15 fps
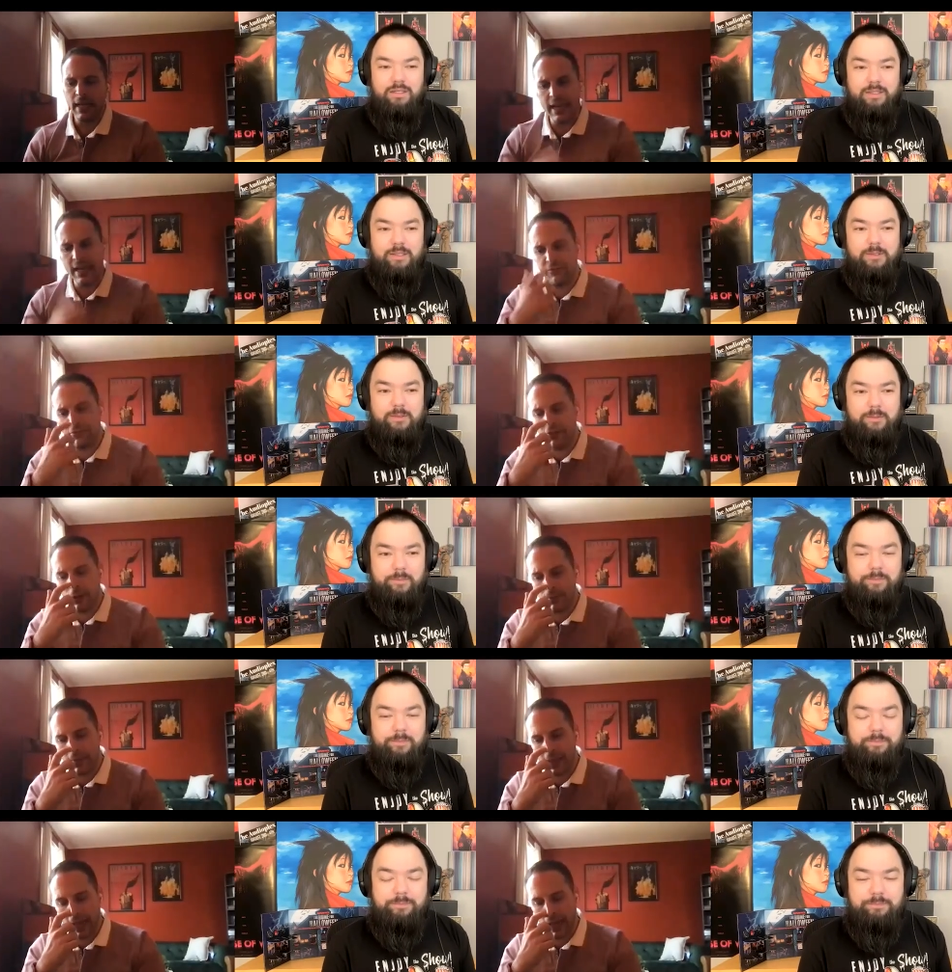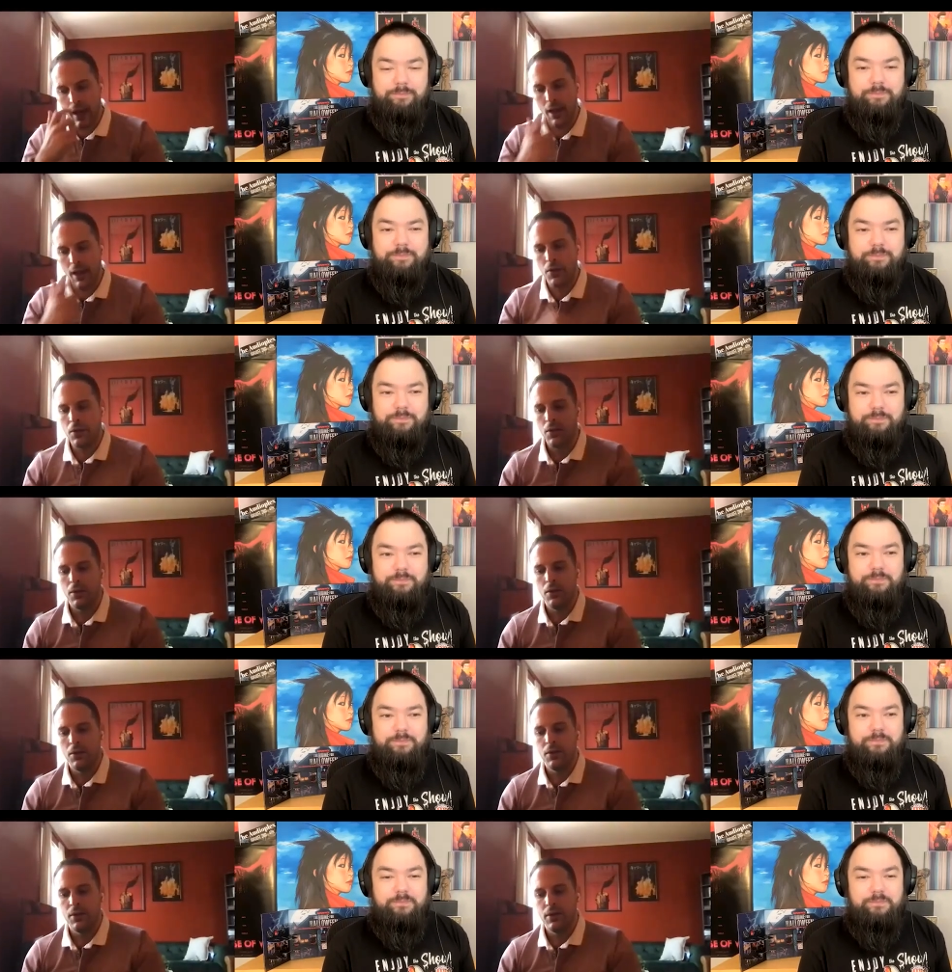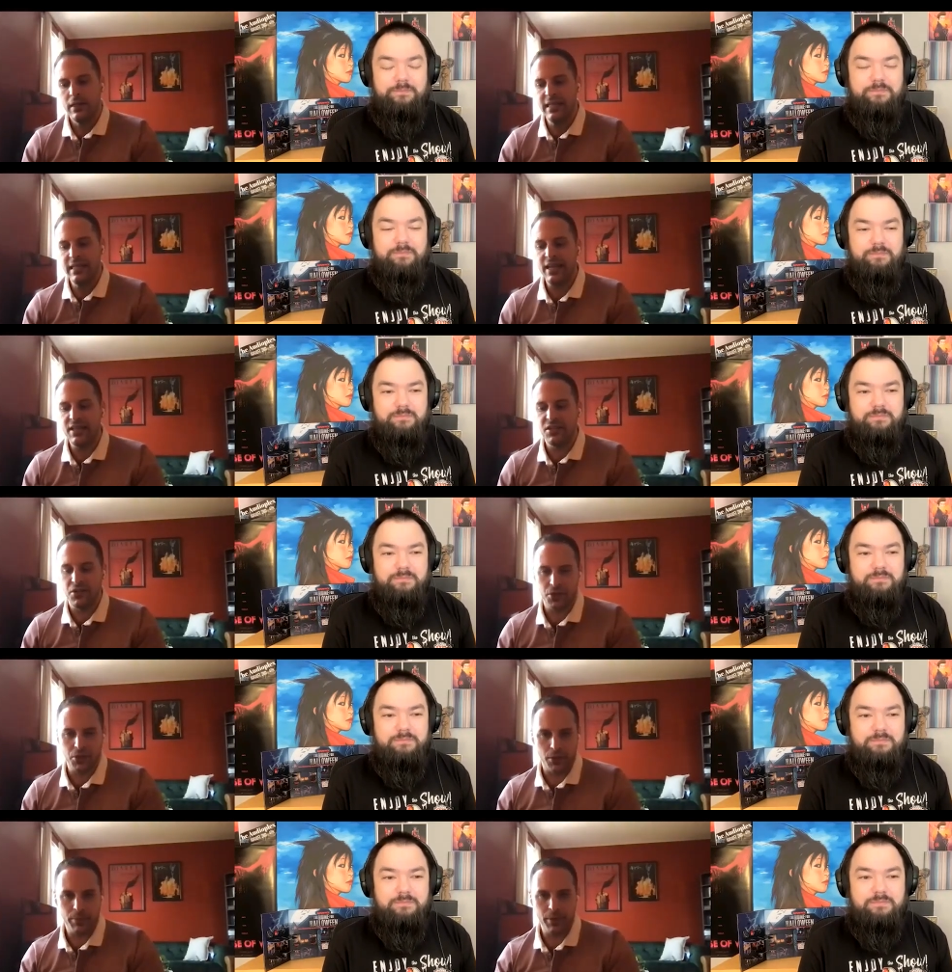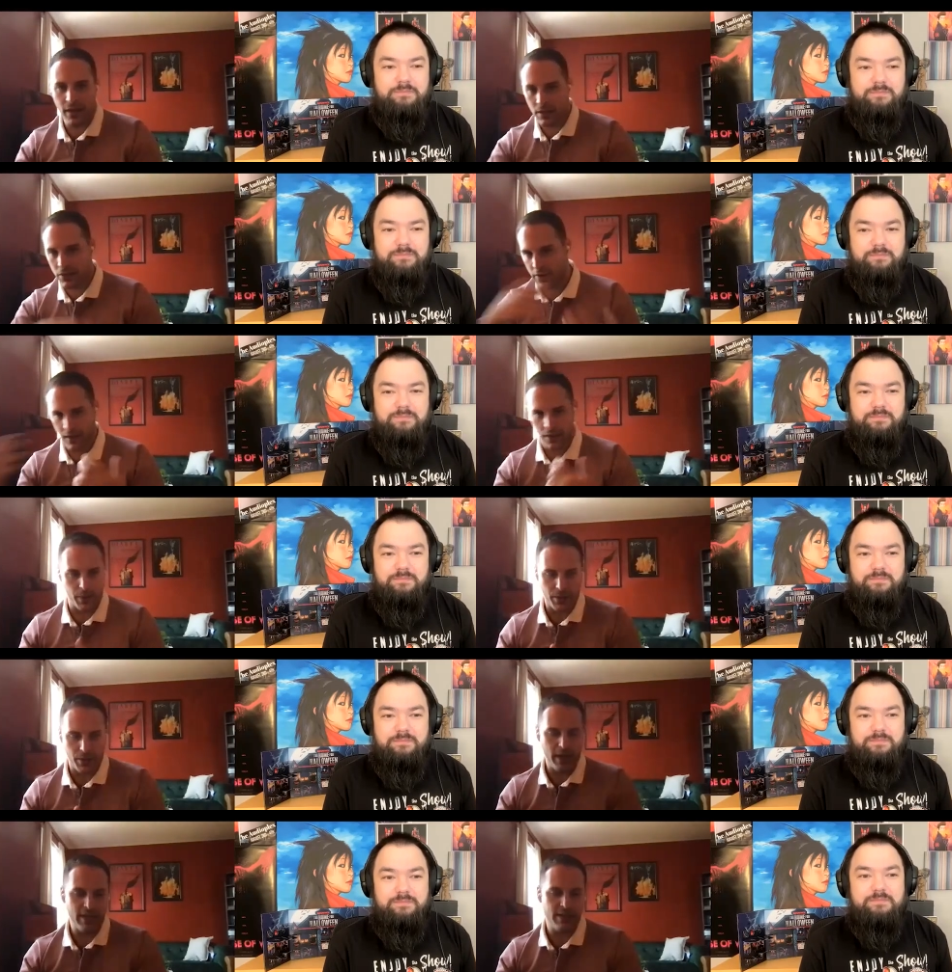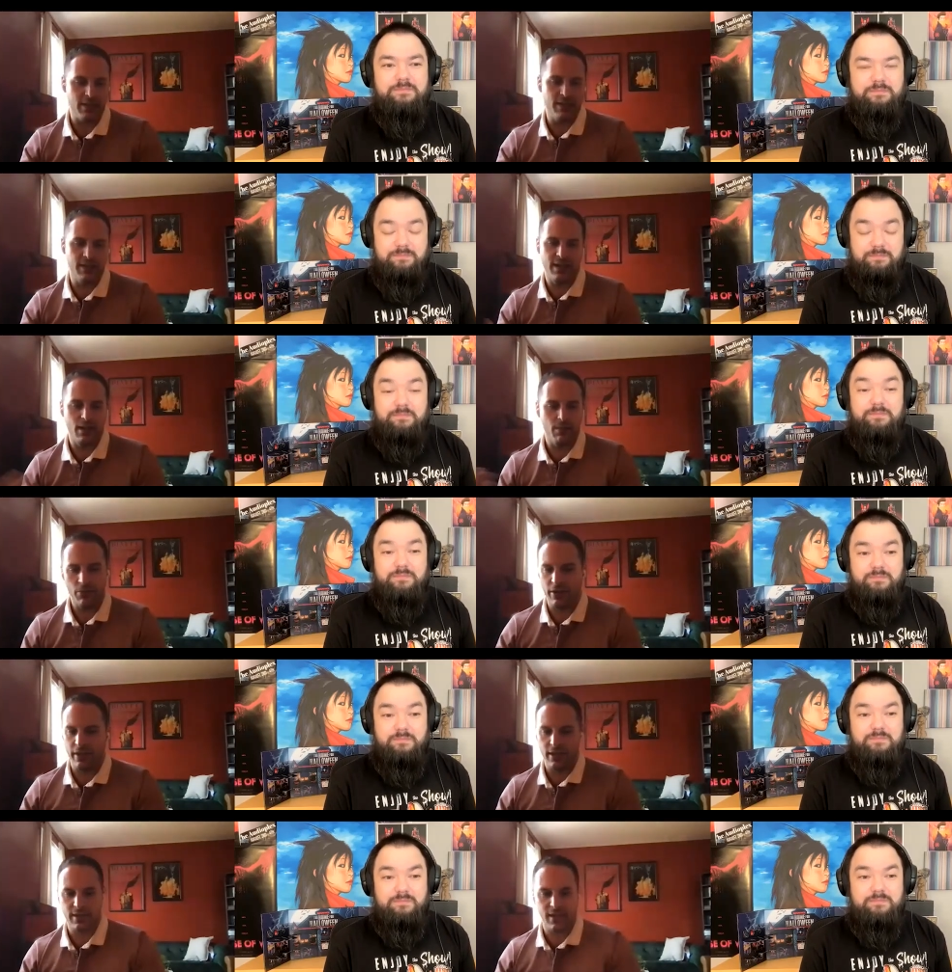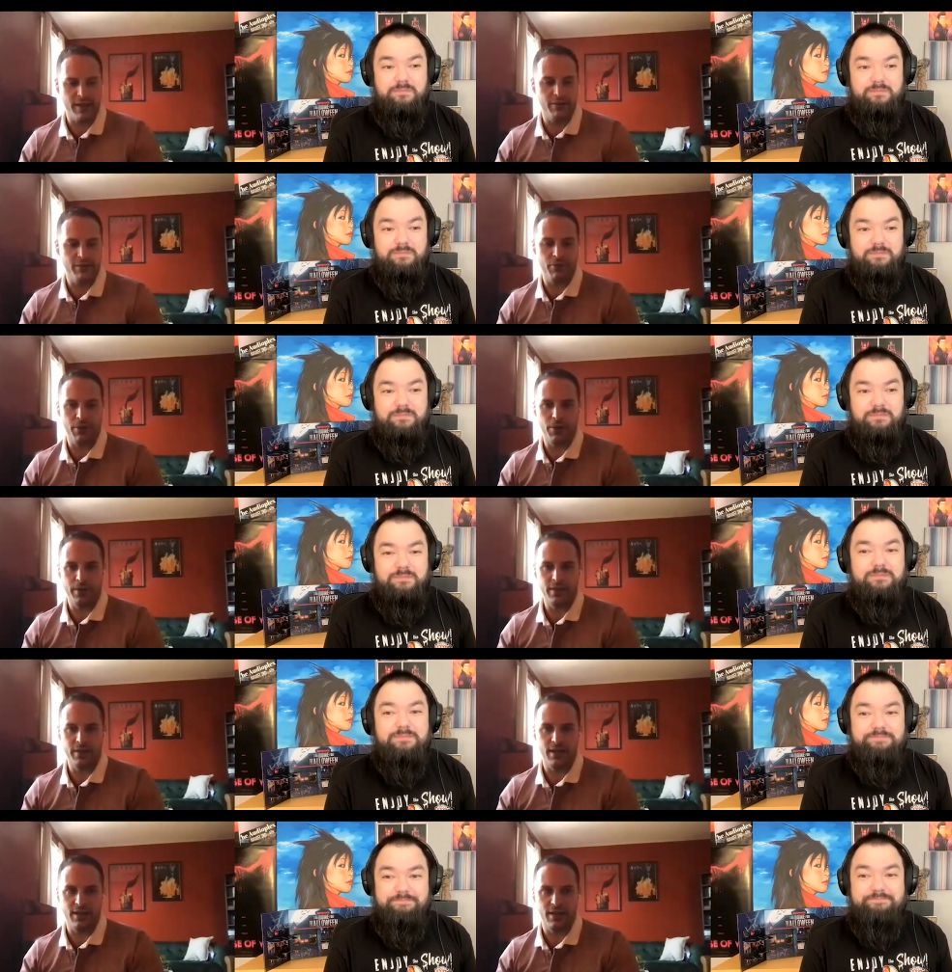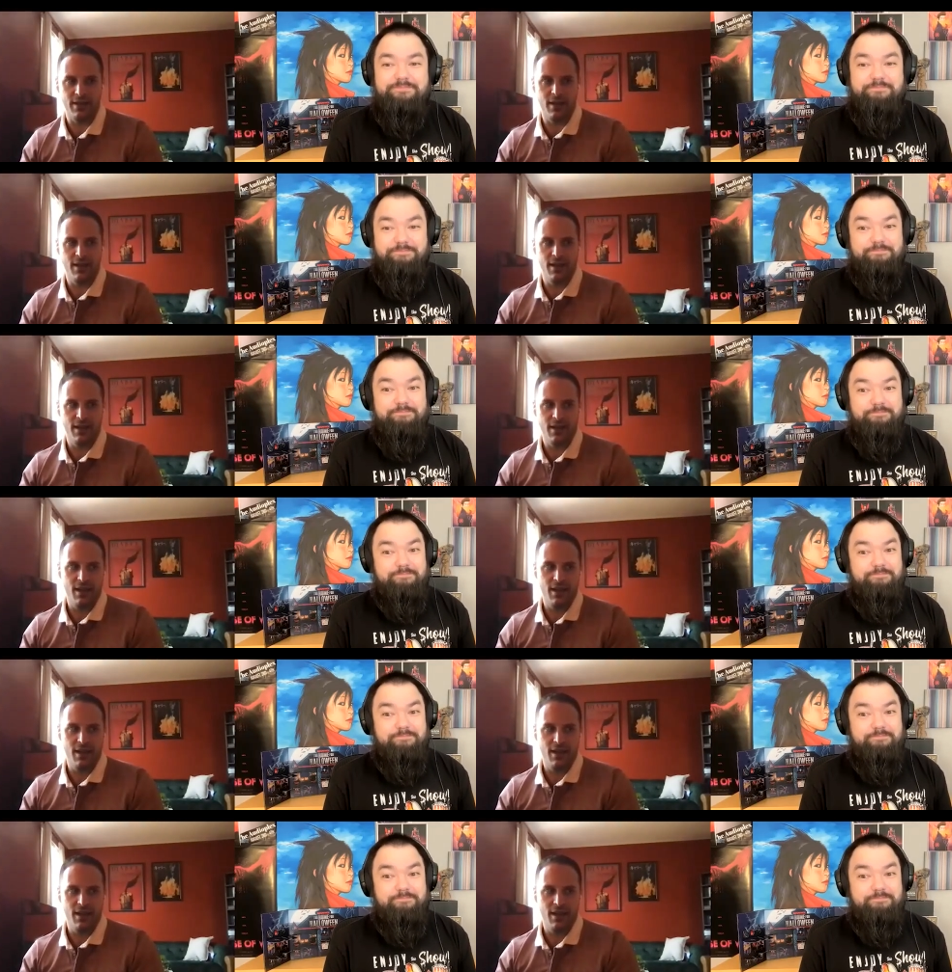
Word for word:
Speaker 1: and a film that takes you to a place for anyone who hasn't seen it. I'm really excited for you to see it.